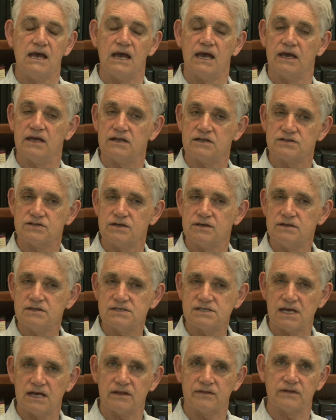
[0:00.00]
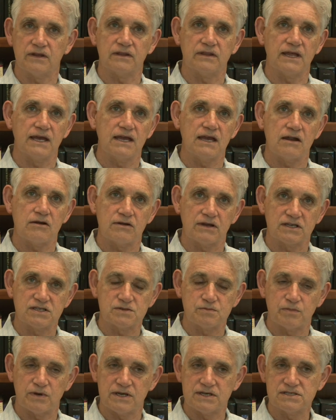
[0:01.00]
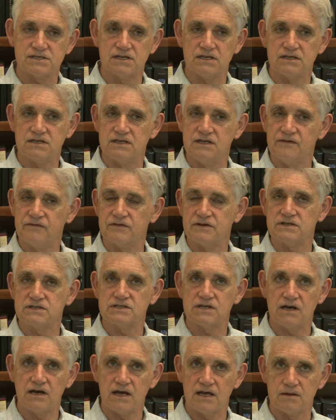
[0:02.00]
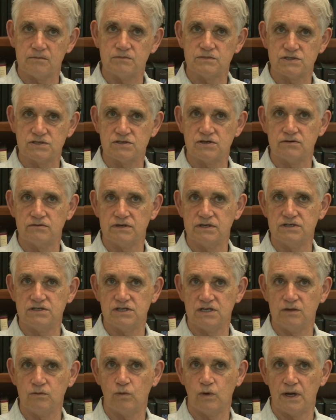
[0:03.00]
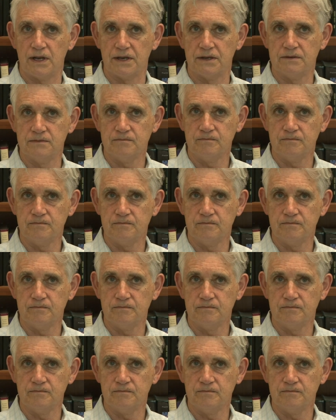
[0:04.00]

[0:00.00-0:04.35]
And it turns out that they are expressed at different times during G1